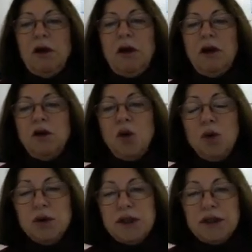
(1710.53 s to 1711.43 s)

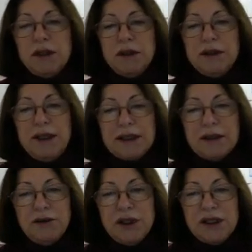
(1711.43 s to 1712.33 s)
caused that
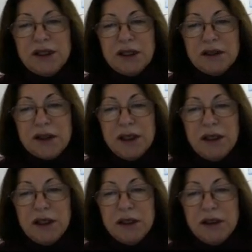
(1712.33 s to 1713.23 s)
resistance.
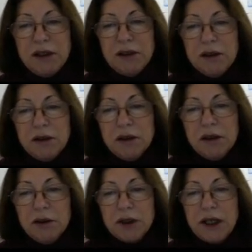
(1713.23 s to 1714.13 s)

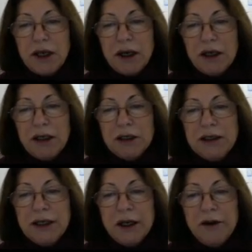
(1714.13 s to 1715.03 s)
Look here,
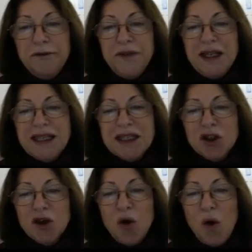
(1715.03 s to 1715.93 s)
the
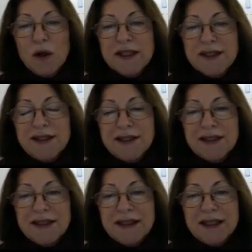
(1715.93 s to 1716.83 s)

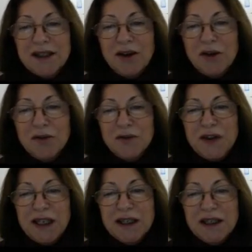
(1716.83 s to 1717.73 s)
viscosity of
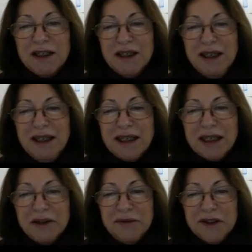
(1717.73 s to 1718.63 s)
the
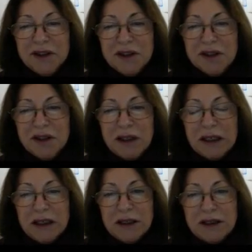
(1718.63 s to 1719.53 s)
liquid.
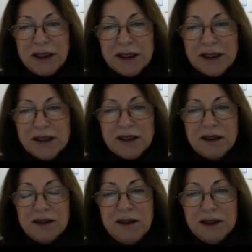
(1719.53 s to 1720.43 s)
This
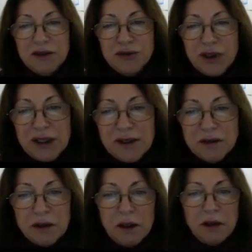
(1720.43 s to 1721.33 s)
is the reason